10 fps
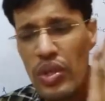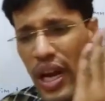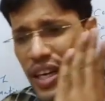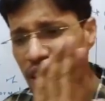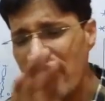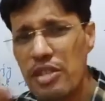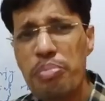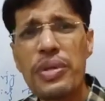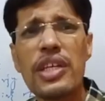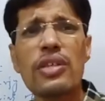and he is
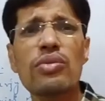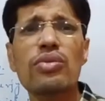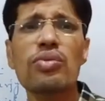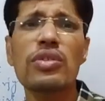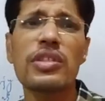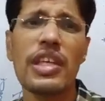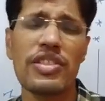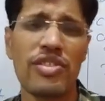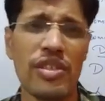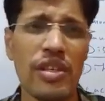free to choose
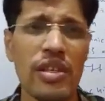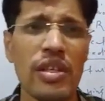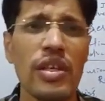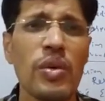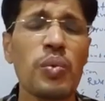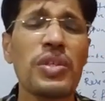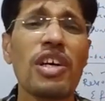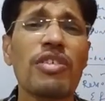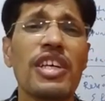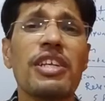decision
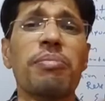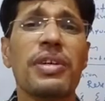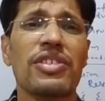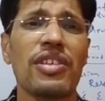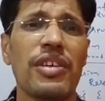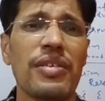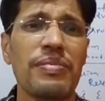without any pressure.